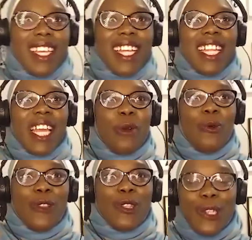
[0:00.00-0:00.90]
Like,
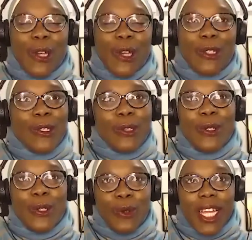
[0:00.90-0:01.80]
doctors
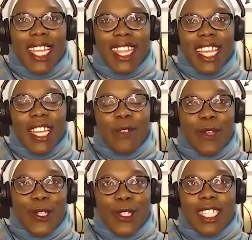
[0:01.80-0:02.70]
don't do anything.
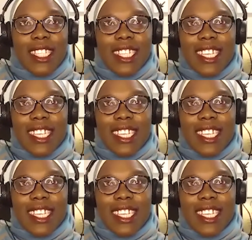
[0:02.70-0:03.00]
We just